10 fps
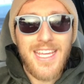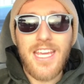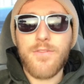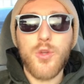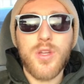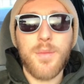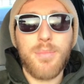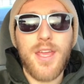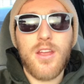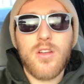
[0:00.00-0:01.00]
If you
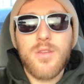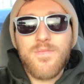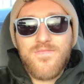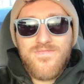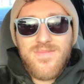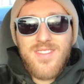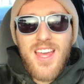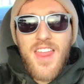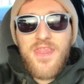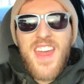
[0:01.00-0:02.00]
compare
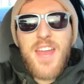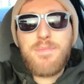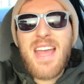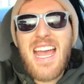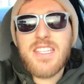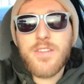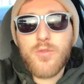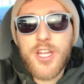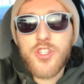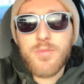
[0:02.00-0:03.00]
that passive
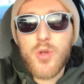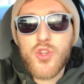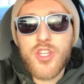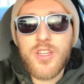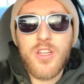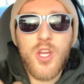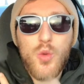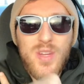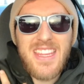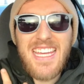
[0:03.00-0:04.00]
range of motion
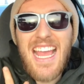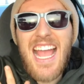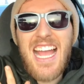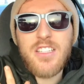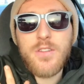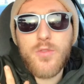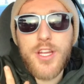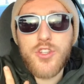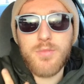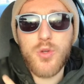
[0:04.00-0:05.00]
with the active
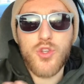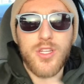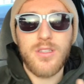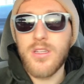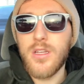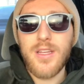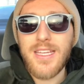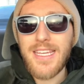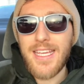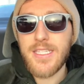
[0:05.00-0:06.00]
range of motion,
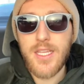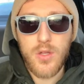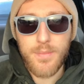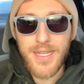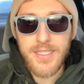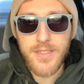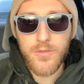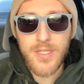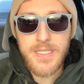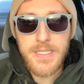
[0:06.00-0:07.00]
is there a big
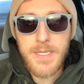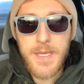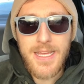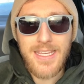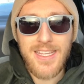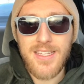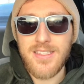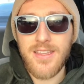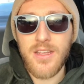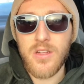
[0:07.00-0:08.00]
difference?
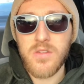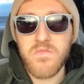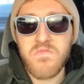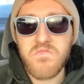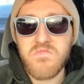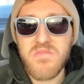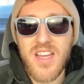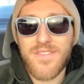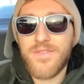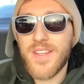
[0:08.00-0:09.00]
Is there
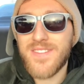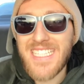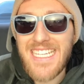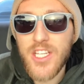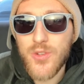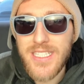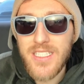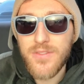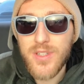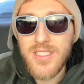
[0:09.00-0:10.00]
a 15-degree
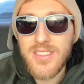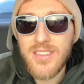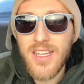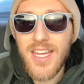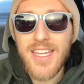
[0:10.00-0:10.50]
difference?